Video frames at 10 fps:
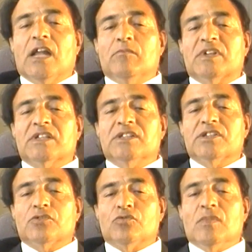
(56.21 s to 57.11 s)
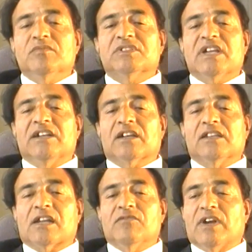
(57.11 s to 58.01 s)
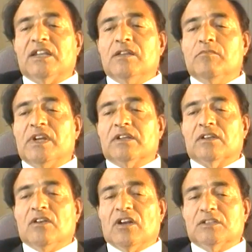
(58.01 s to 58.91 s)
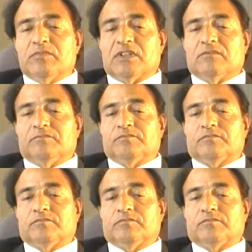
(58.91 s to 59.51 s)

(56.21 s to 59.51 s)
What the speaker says: emergency room of Santa Clara Valley Medical Hospital.